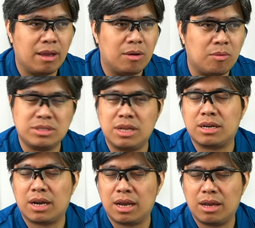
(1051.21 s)
What's
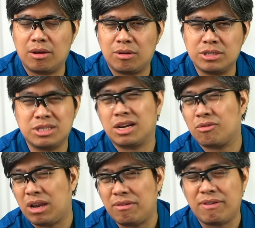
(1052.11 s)
their
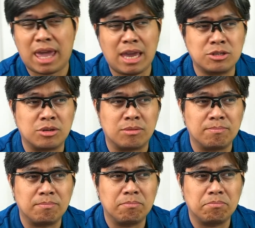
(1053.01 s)
qualification,
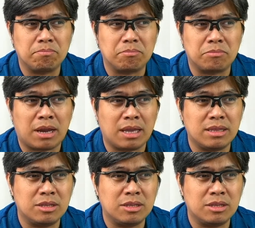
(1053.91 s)
right?